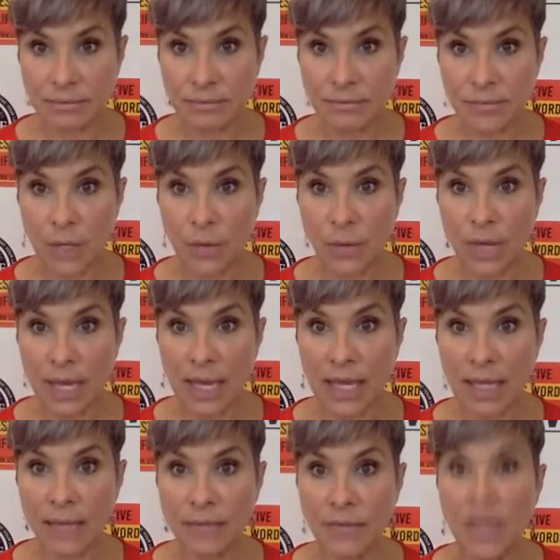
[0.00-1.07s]

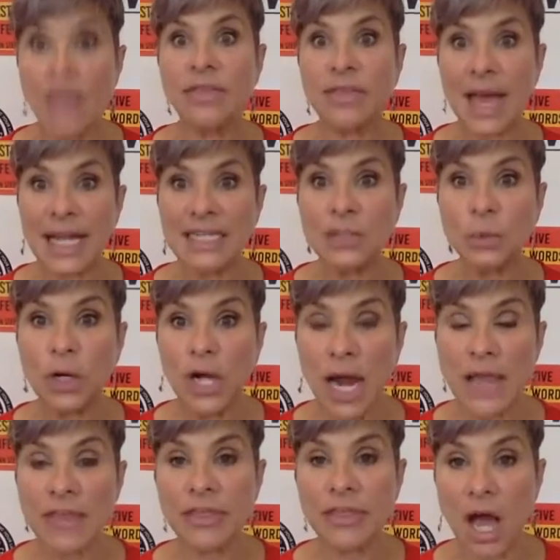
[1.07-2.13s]
Okay? That's where I
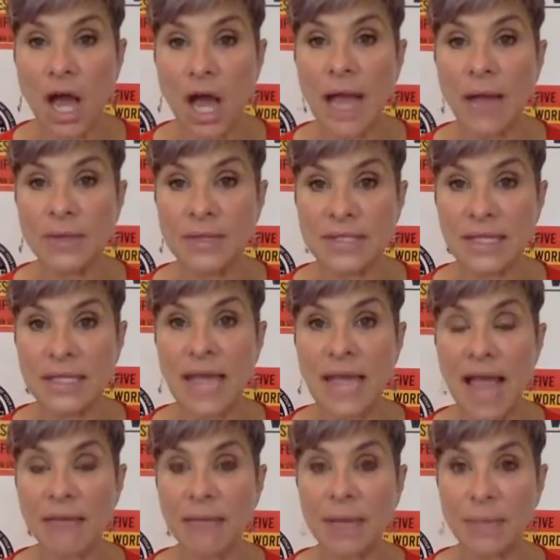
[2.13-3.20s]
thought I was going to
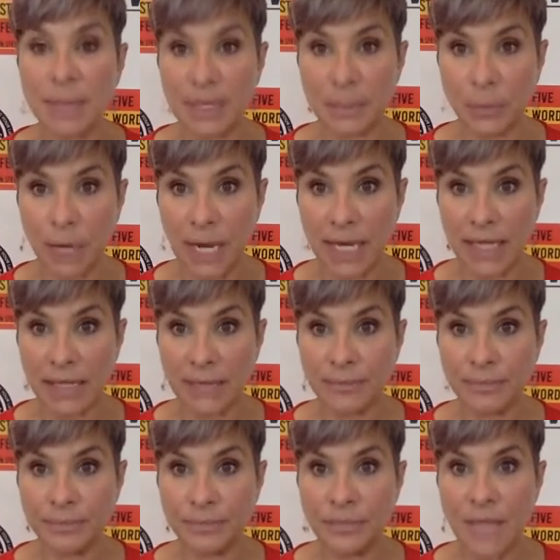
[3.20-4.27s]
have my big break.
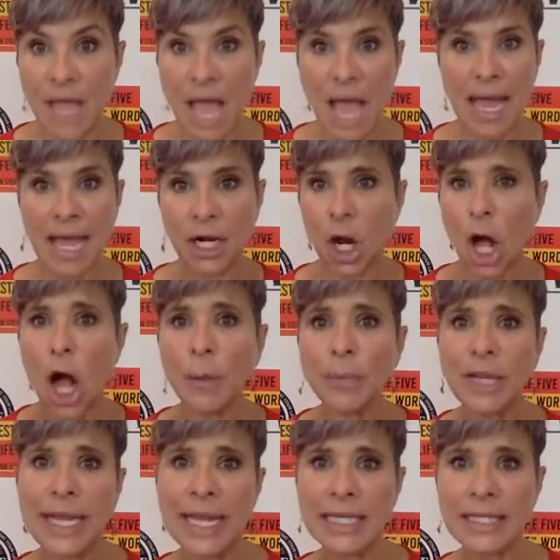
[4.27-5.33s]
I had it all
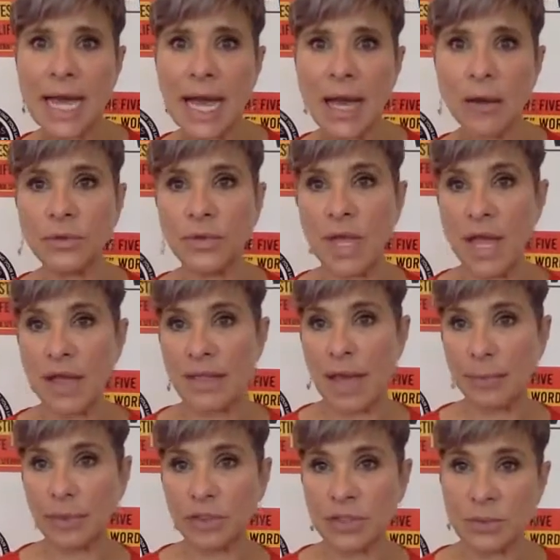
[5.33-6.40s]
planned out.
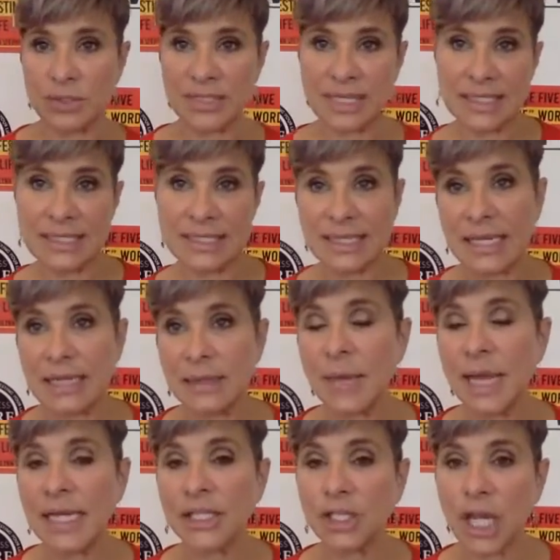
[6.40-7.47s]
That person was going to sit in
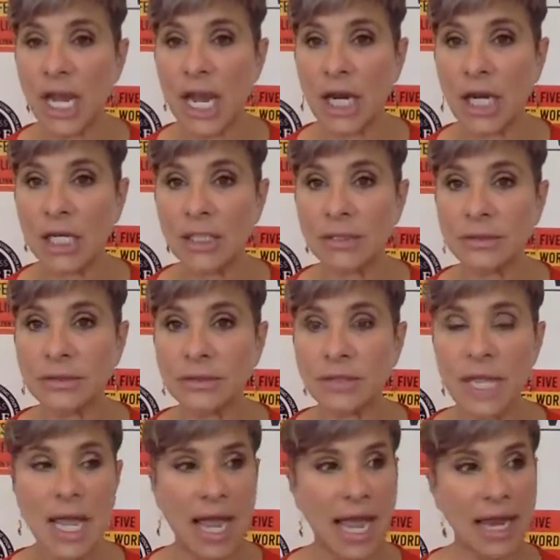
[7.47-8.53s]
my chair.
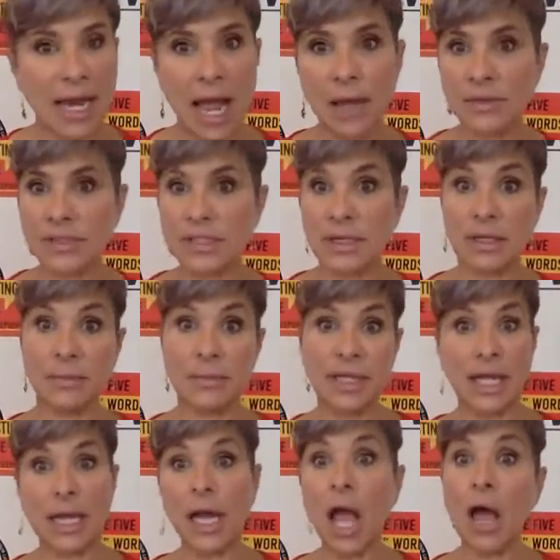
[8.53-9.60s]
And I was going to be
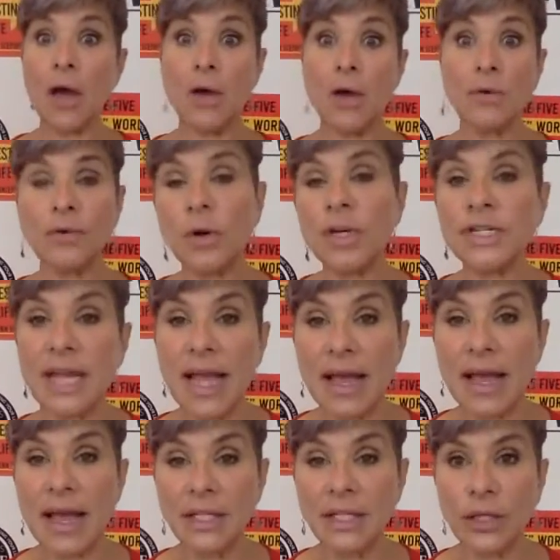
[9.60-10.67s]
like, oh, of course I
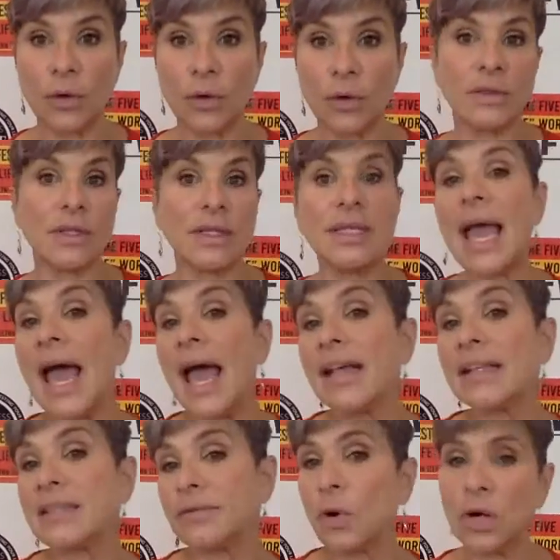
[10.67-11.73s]
have, you know,
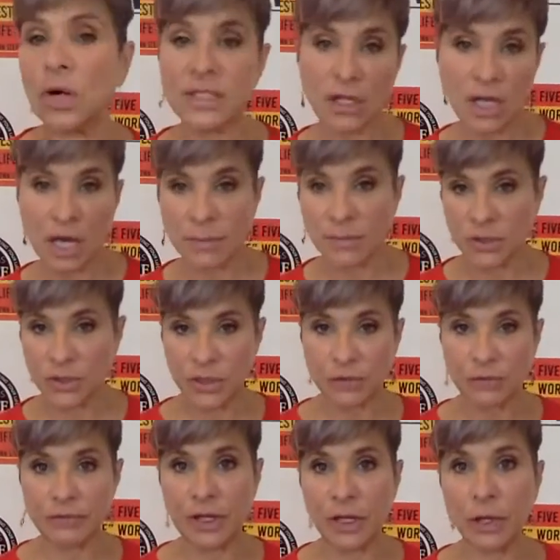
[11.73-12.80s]
yes, of course I'll come do your
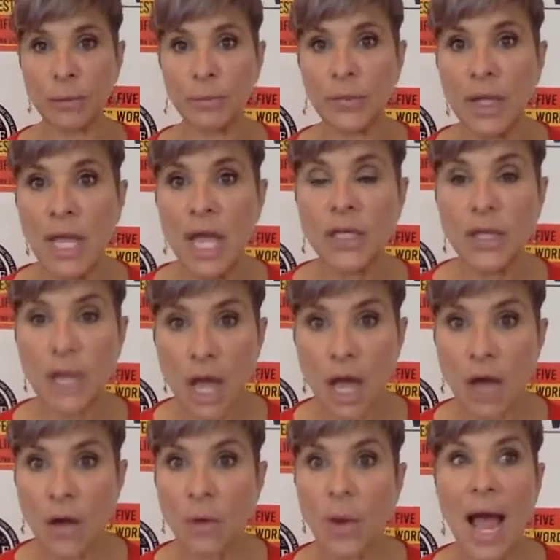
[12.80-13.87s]
film.
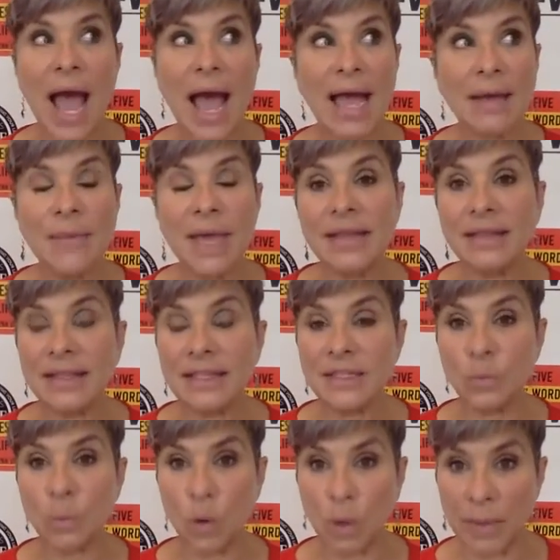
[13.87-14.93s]
No, I met this
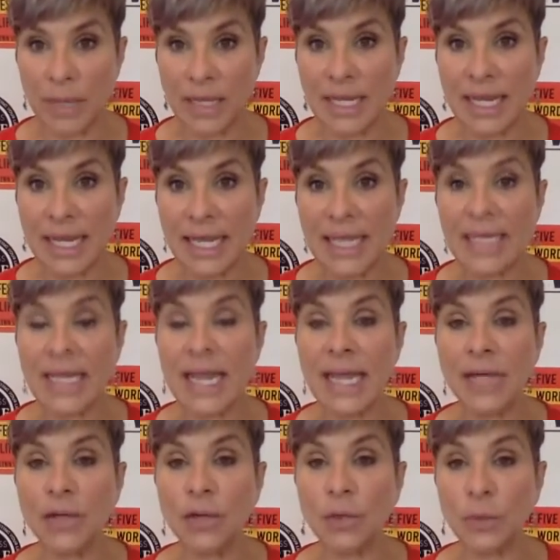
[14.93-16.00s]
woman in a
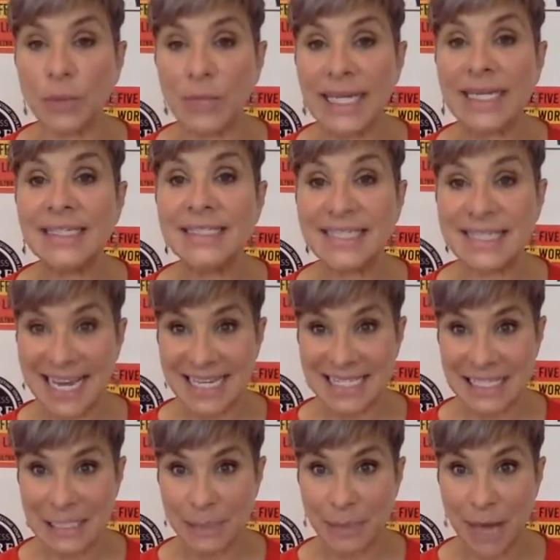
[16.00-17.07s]
Korean day
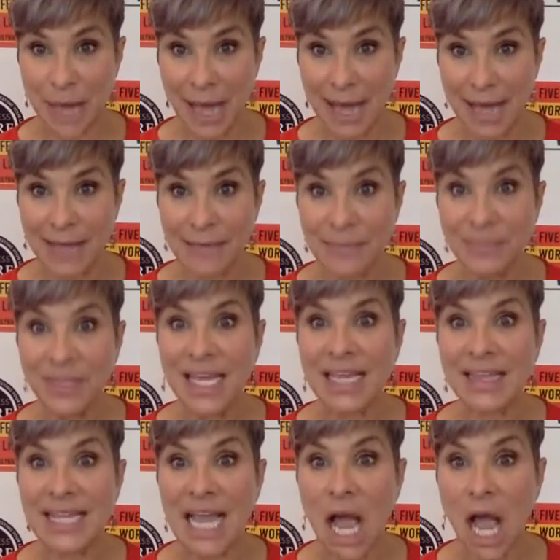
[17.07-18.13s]
spa
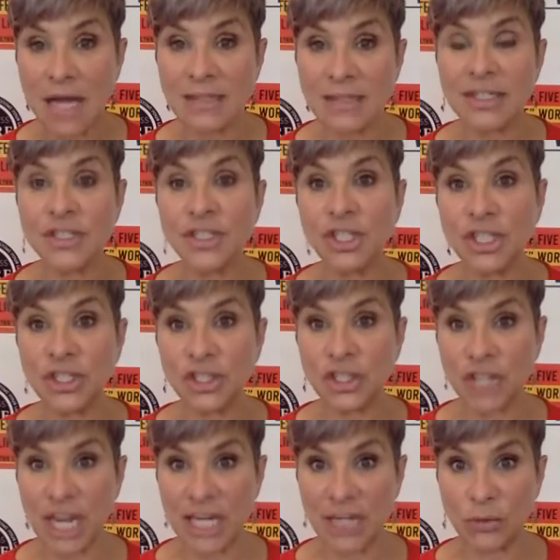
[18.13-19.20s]
in the Oxygen
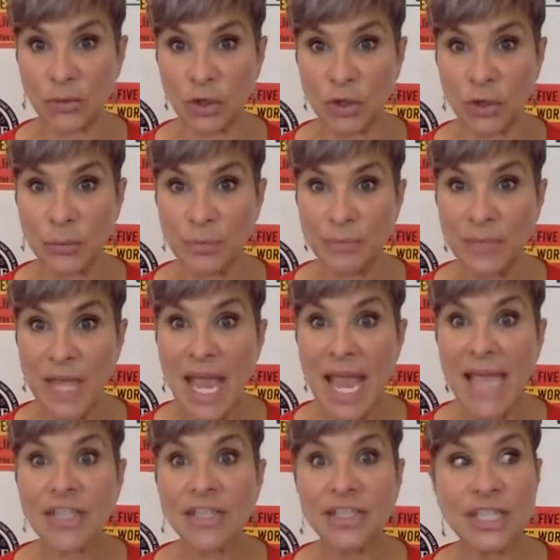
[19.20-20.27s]
Jade Room.
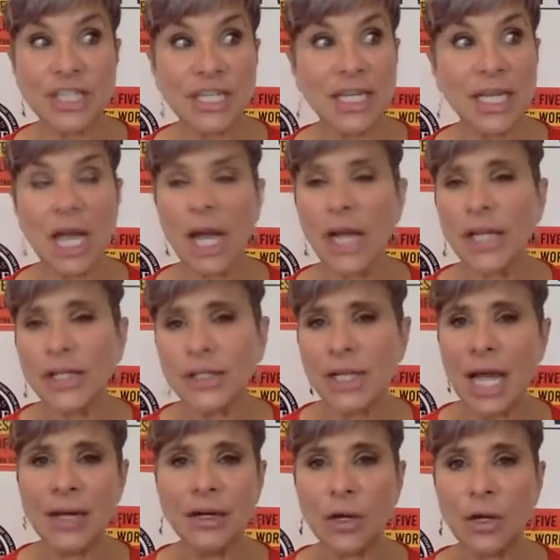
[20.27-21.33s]
And she,
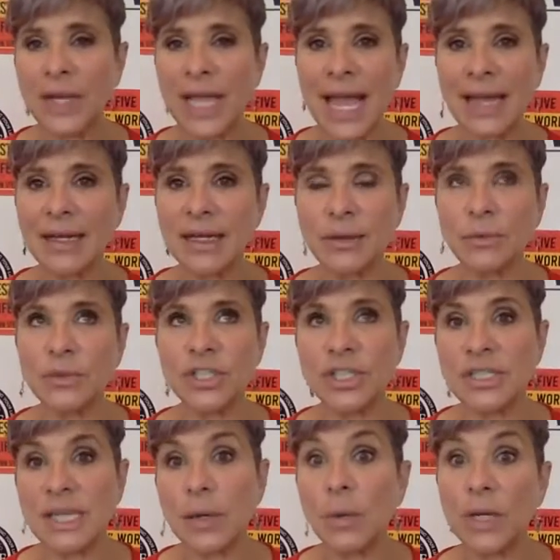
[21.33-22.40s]
I don't know, we had a,
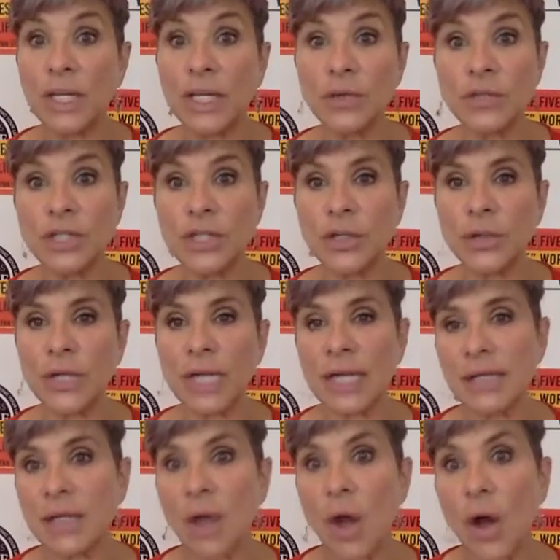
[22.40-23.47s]
she's like, what do you do? And I was
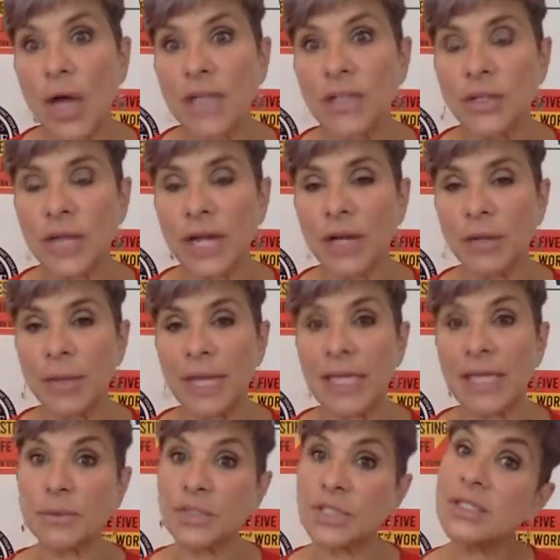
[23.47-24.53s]
like, oh, I do hair and
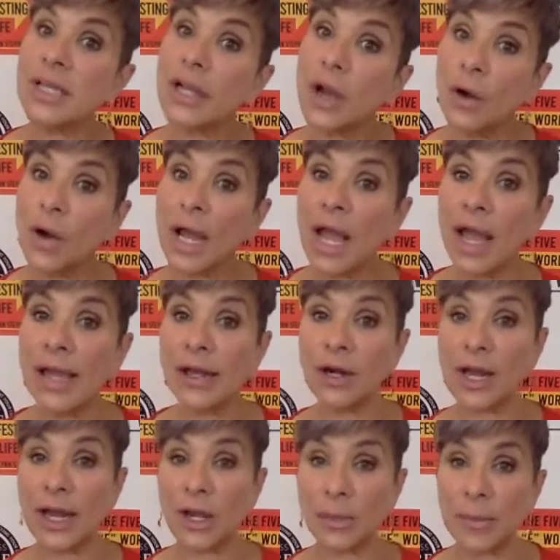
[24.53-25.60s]
makeup. She's like, oh, I hire
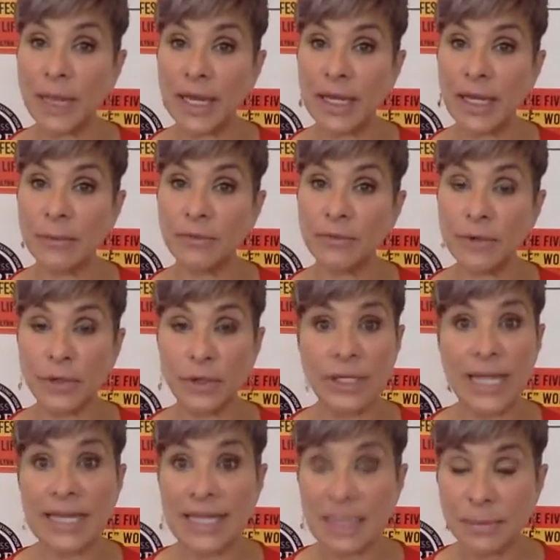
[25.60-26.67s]
hair and makeup for
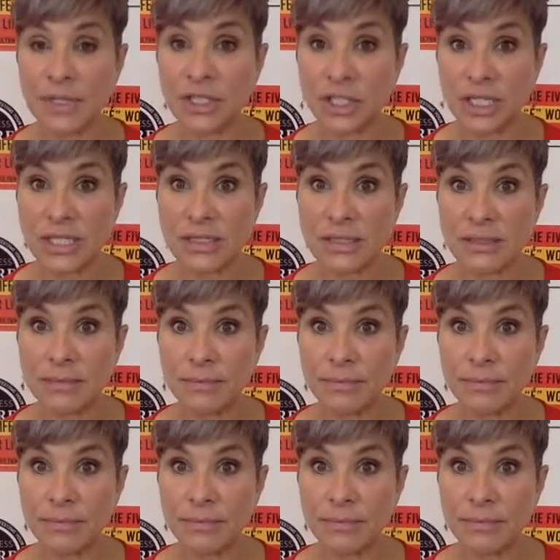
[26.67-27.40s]
Getty Images.